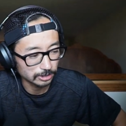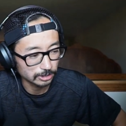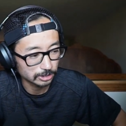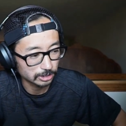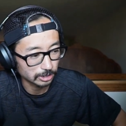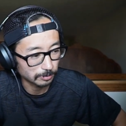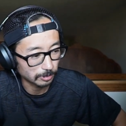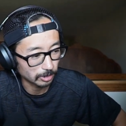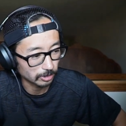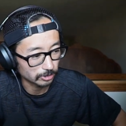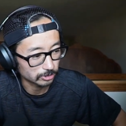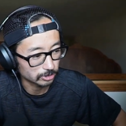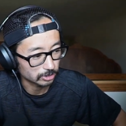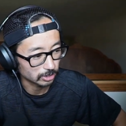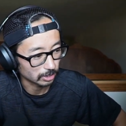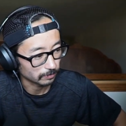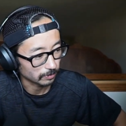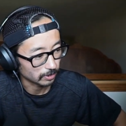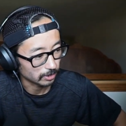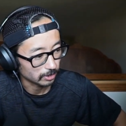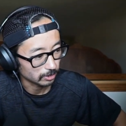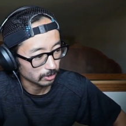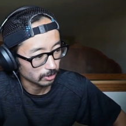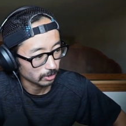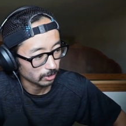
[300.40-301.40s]
some other stuff.
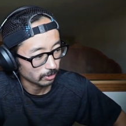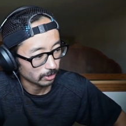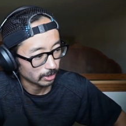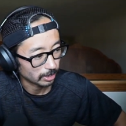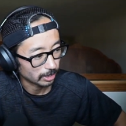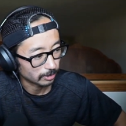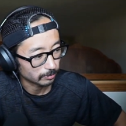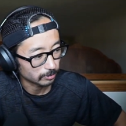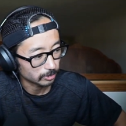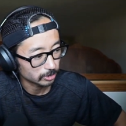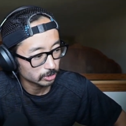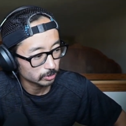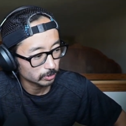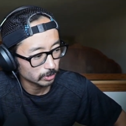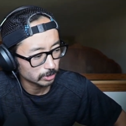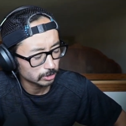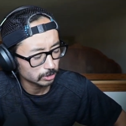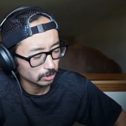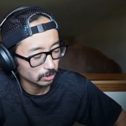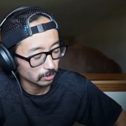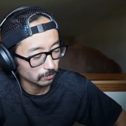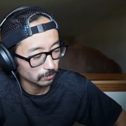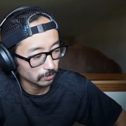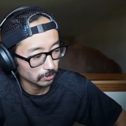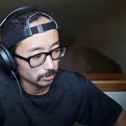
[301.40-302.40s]
And all right, I'm going to switch
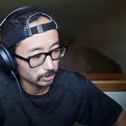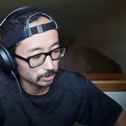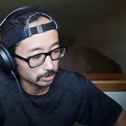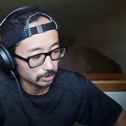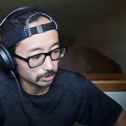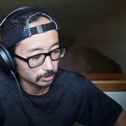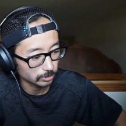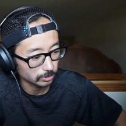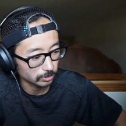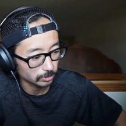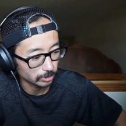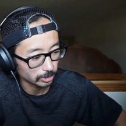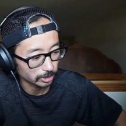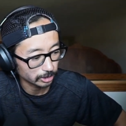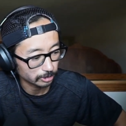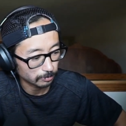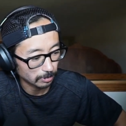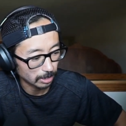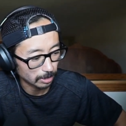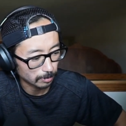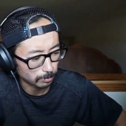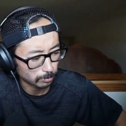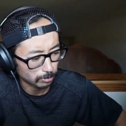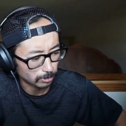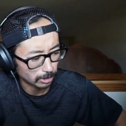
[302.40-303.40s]
over to like
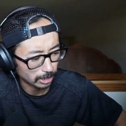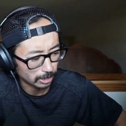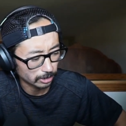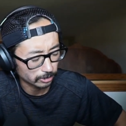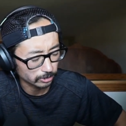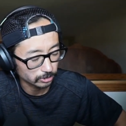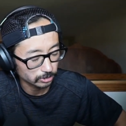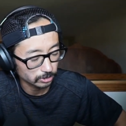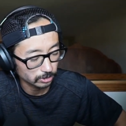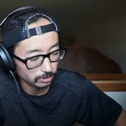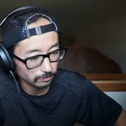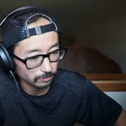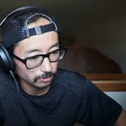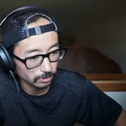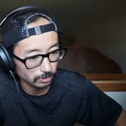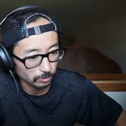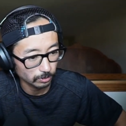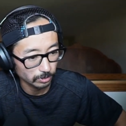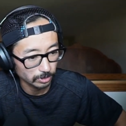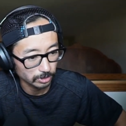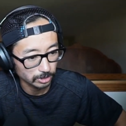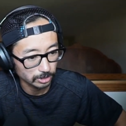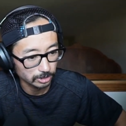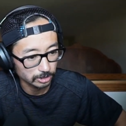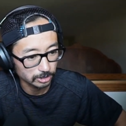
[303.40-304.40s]
my browser view where
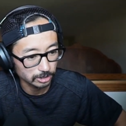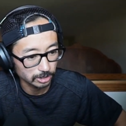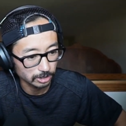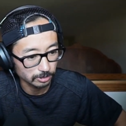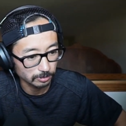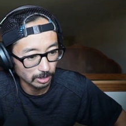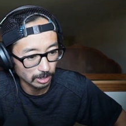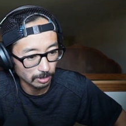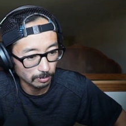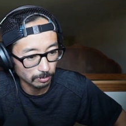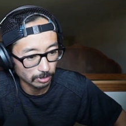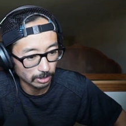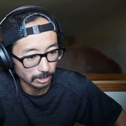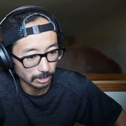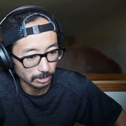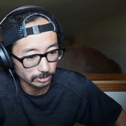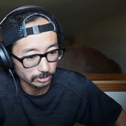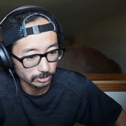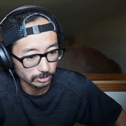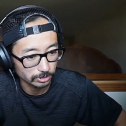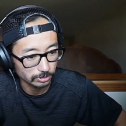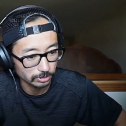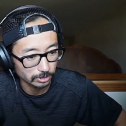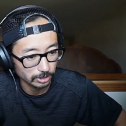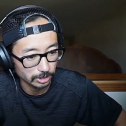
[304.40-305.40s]
you could see my
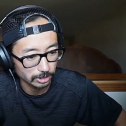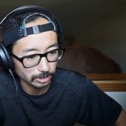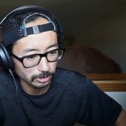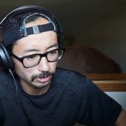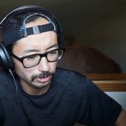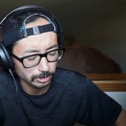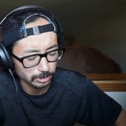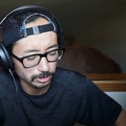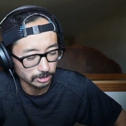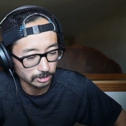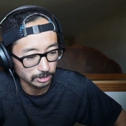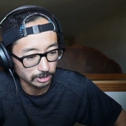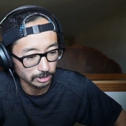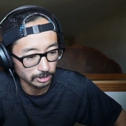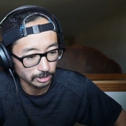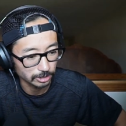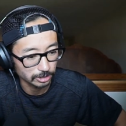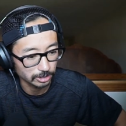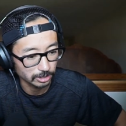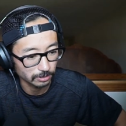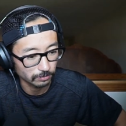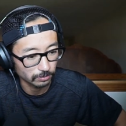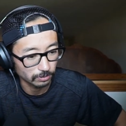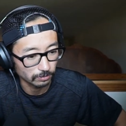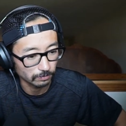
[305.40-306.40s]
browser and you could see like
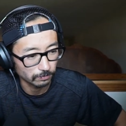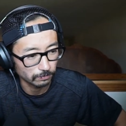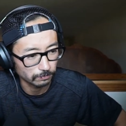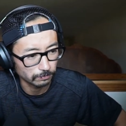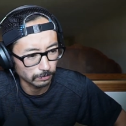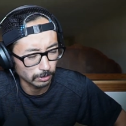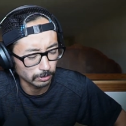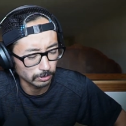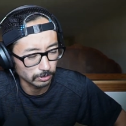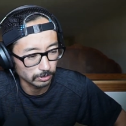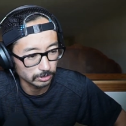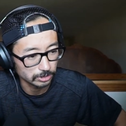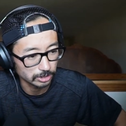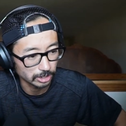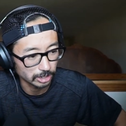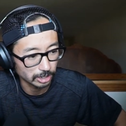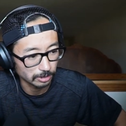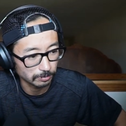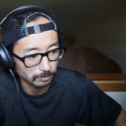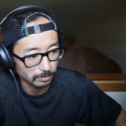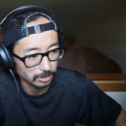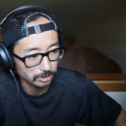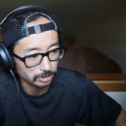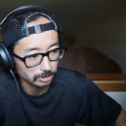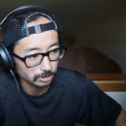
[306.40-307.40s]
different photos that
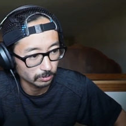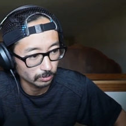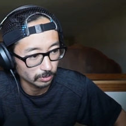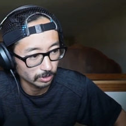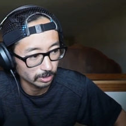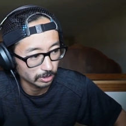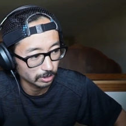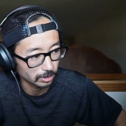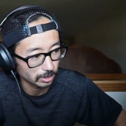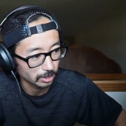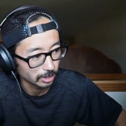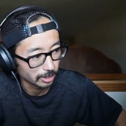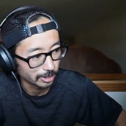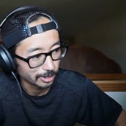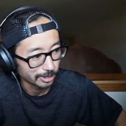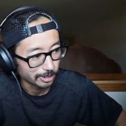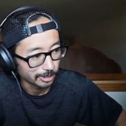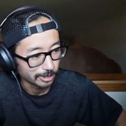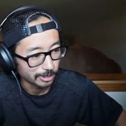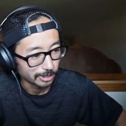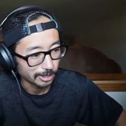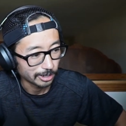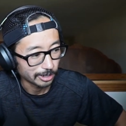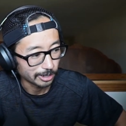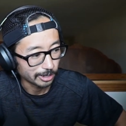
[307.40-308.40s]
I'm messing with.
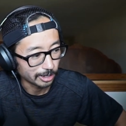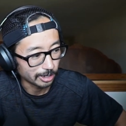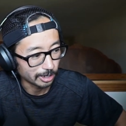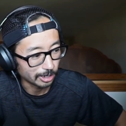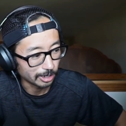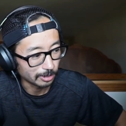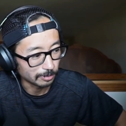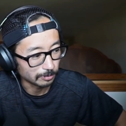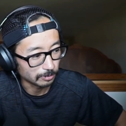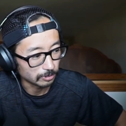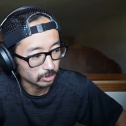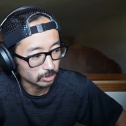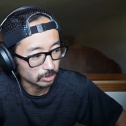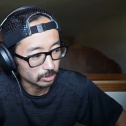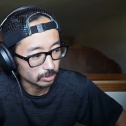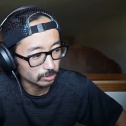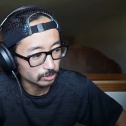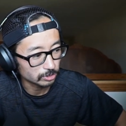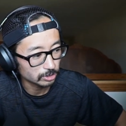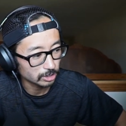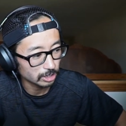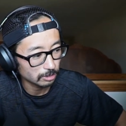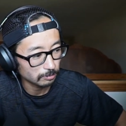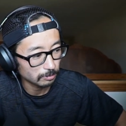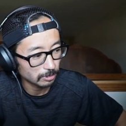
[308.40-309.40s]

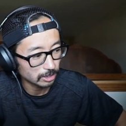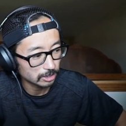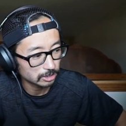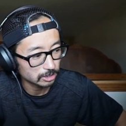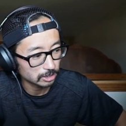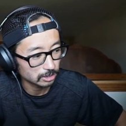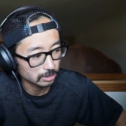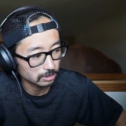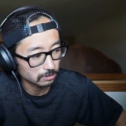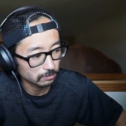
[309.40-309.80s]
Usually it makes things